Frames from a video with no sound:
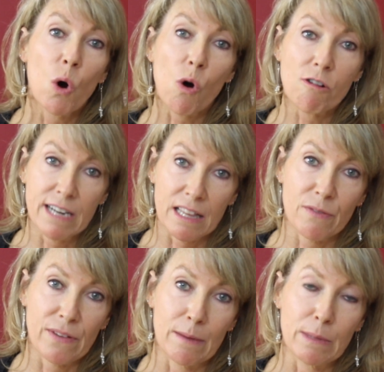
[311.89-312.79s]
or
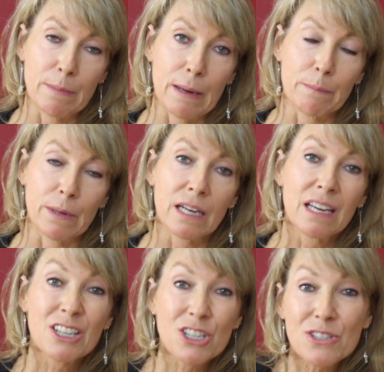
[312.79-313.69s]
another family member
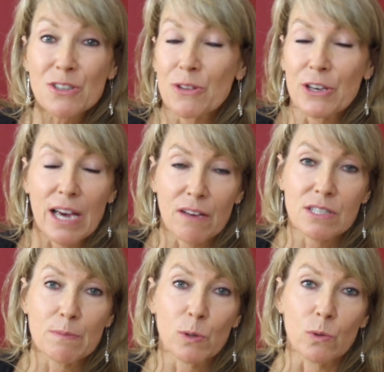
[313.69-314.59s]
just so that you have
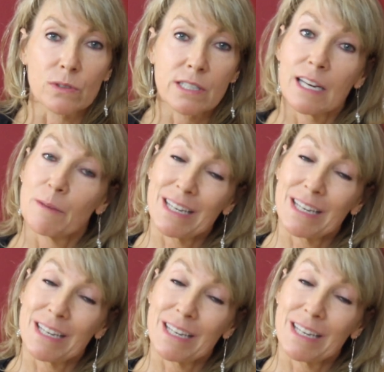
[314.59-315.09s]
support,